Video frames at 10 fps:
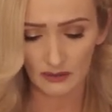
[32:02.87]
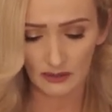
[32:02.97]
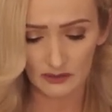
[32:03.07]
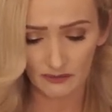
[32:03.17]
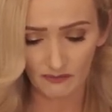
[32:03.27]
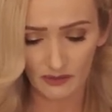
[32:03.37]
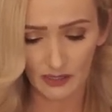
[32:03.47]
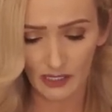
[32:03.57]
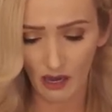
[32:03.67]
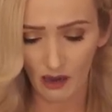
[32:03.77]
There's a
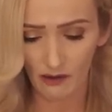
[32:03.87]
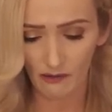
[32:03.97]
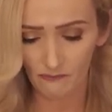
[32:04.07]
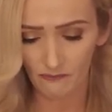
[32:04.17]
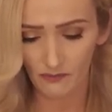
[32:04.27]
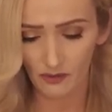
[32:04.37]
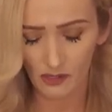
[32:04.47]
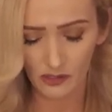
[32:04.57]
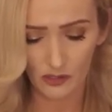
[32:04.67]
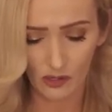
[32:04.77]
feeling of,
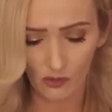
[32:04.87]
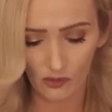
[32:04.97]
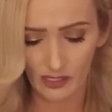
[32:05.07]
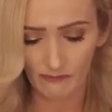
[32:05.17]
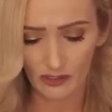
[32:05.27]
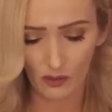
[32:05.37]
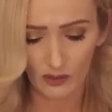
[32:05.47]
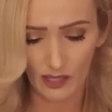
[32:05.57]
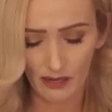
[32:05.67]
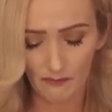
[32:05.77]
even though
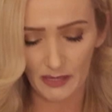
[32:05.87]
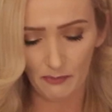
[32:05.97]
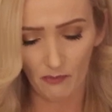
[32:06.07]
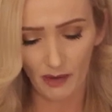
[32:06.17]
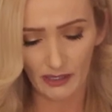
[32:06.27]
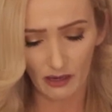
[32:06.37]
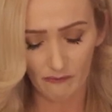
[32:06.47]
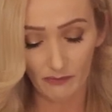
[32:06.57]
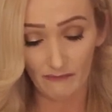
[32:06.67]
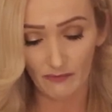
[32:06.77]
a lot of people might not
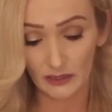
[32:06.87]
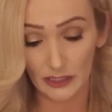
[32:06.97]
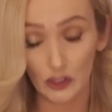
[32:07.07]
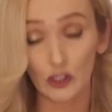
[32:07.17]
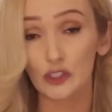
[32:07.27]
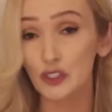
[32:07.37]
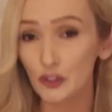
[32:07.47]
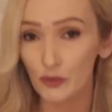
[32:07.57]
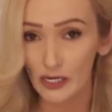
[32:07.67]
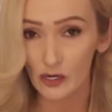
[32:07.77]
have been really
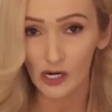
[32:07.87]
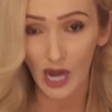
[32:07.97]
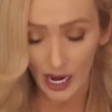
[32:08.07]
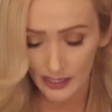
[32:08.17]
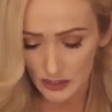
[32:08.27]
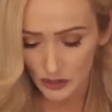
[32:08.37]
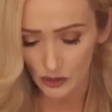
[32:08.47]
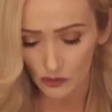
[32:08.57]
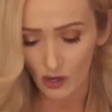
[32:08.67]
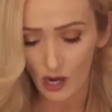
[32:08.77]
nurturing or kind to
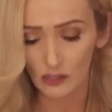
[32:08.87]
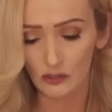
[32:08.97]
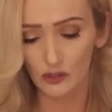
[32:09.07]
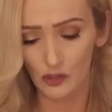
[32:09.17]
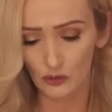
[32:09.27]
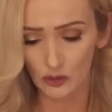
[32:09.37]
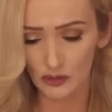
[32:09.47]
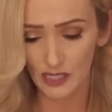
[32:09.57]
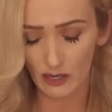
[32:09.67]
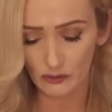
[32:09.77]
you, you
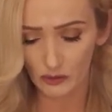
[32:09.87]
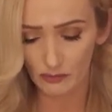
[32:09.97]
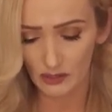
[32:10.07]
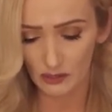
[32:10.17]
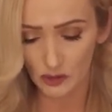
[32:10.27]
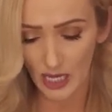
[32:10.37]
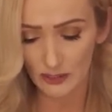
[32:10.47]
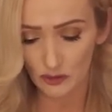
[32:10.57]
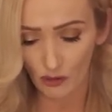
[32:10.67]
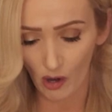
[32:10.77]
learned how to
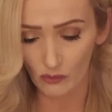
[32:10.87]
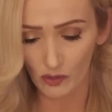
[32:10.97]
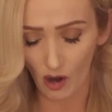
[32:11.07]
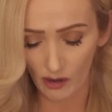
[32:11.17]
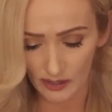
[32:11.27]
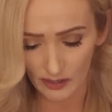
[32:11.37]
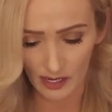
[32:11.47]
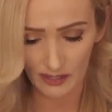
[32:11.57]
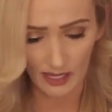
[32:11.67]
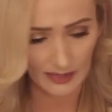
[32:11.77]
tend your own garden,
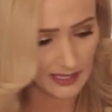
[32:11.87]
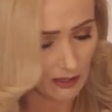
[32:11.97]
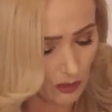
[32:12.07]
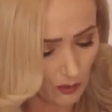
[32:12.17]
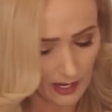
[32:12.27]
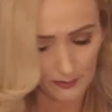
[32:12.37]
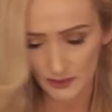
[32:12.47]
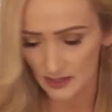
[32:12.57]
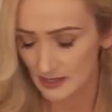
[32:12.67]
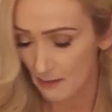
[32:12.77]
and that's how you were able
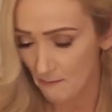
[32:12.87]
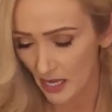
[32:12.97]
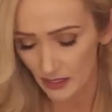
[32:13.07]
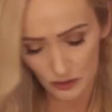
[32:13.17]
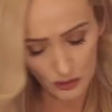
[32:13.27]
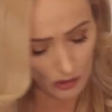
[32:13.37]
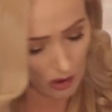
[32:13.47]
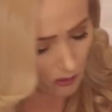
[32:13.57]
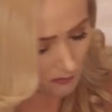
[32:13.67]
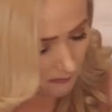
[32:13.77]
to step back into your
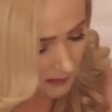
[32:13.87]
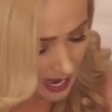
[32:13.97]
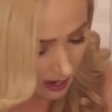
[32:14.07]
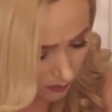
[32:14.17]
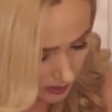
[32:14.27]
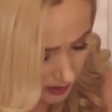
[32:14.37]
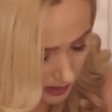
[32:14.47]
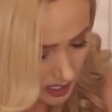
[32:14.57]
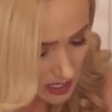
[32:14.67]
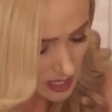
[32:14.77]
own power.